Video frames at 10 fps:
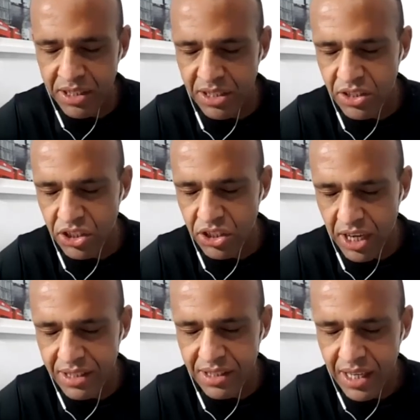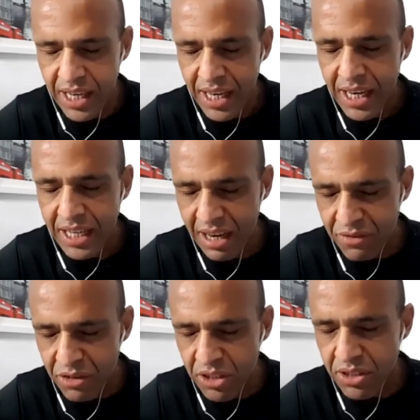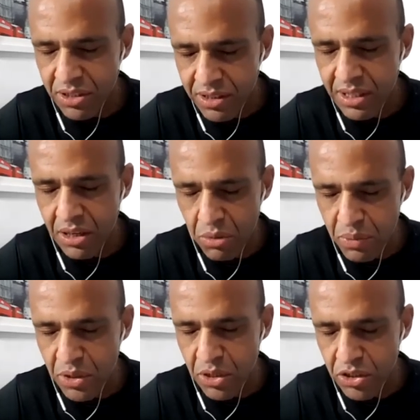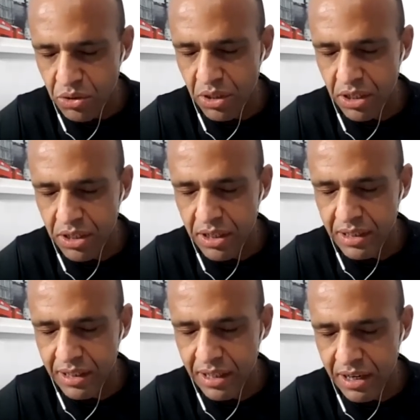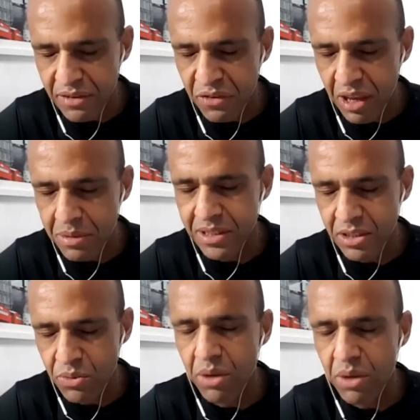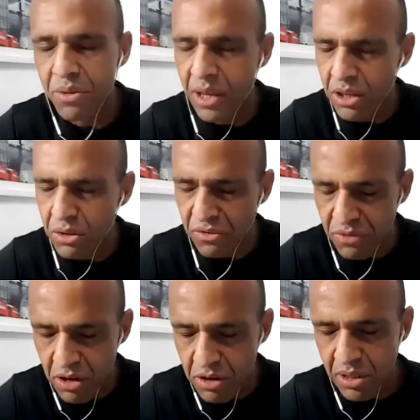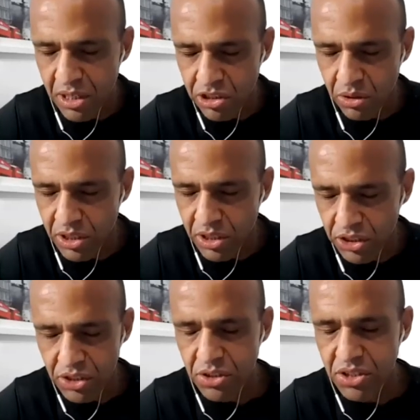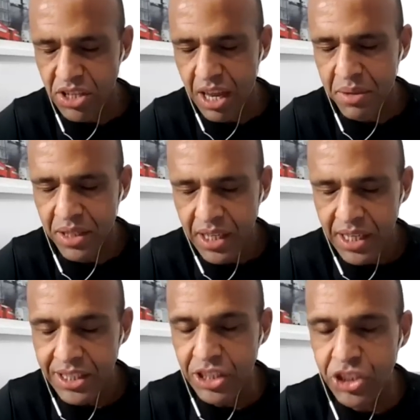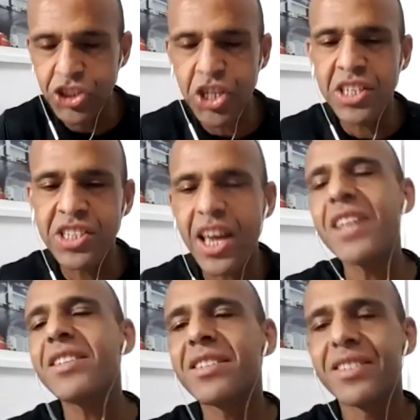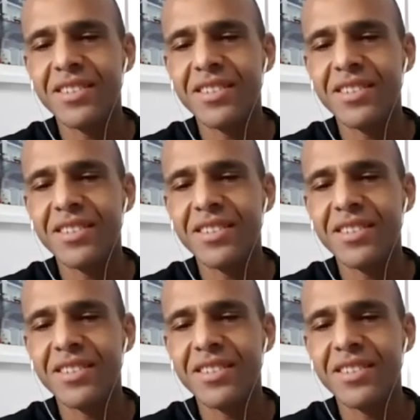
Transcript: this chance, and every single person here and their families as well. Thank you very much, Lord. In Jesus' name, the church says,